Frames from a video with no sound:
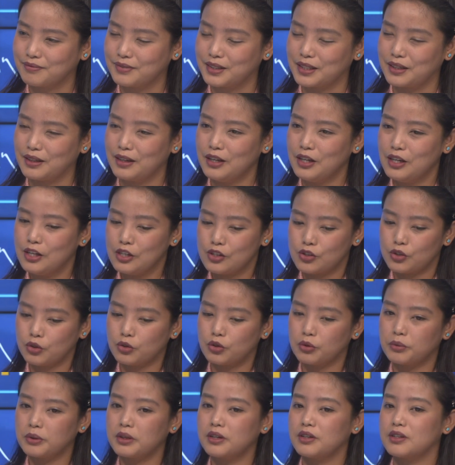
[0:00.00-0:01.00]
Yeah. So
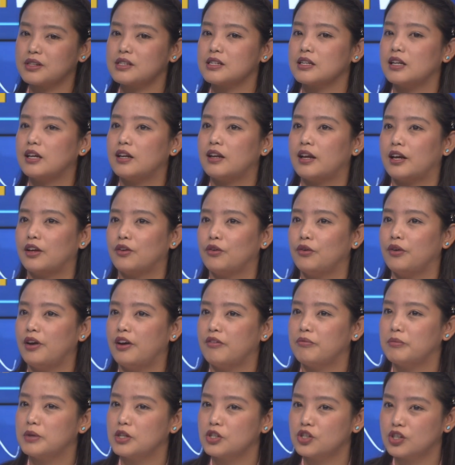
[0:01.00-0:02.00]
Thupten Rinzin, you
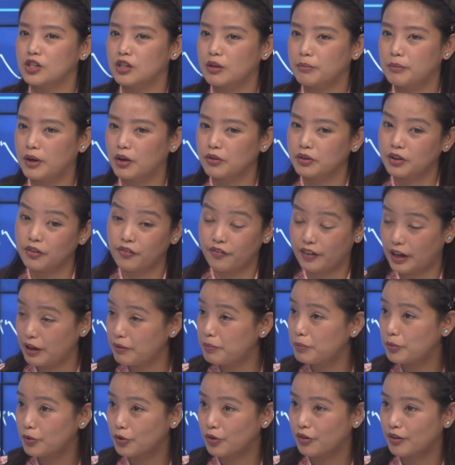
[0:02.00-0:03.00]
have mentioned about the
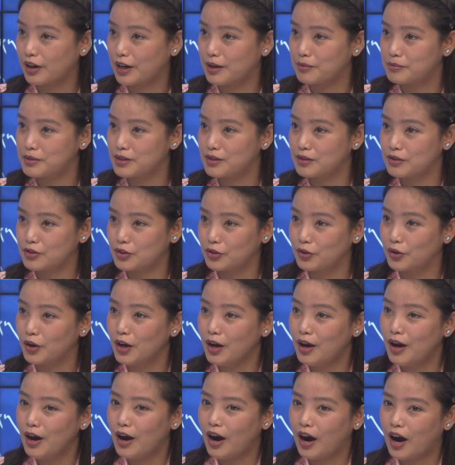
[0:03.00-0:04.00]
5 programs. So
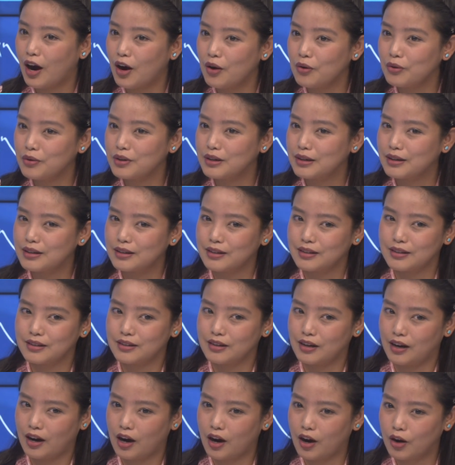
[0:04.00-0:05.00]
how
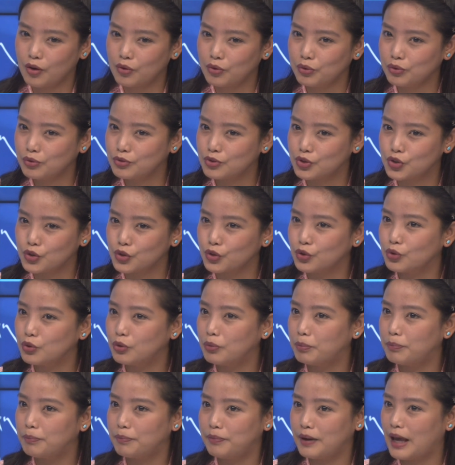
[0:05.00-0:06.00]
do
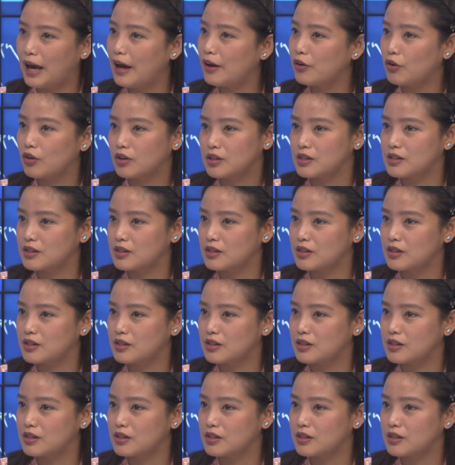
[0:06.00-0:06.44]
you plan on